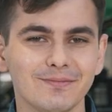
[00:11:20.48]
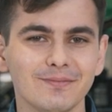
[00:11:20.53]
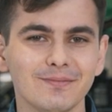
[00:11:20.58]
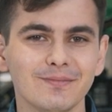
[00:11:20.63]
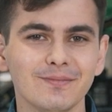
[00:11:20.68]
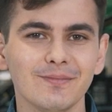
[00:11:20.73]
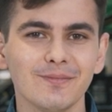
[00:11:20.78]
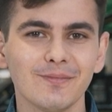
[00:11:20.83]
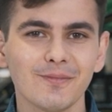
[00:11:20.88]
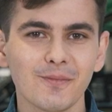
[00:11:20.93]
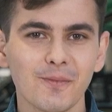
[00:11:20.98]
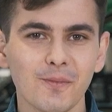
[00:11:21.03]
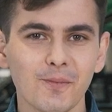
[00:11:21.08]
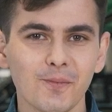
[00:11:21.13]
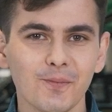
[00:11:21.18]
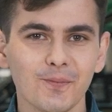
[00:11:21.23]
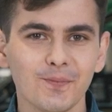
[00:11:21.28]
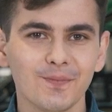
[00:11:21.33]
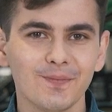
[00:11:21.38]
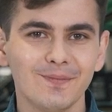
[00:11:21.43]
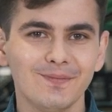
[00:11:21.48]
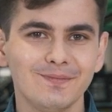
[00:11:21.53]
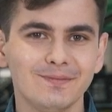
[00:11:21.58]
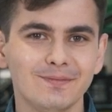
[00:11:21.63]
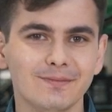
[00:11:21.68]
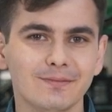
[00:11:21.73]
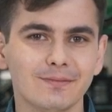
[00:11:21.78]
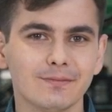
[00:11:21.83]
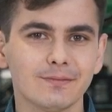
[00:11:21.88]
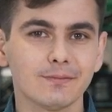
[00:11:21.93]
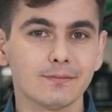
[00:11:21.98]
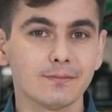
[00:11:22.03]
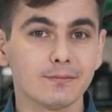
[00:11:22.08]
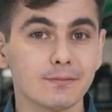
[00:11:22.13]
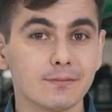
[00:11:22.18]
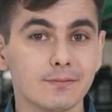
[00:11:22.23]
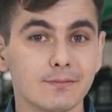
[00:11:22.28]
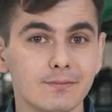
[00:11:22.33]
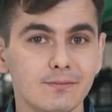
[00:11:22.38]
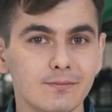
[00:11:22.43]

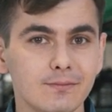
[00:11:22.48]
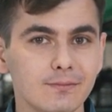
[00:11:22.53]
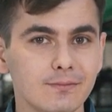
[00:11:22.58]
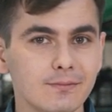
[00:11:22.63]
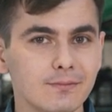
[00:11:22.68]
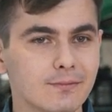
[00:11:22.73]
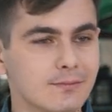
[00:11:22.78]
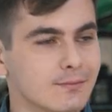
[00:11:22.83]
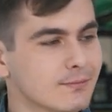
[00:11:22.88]
[no speech]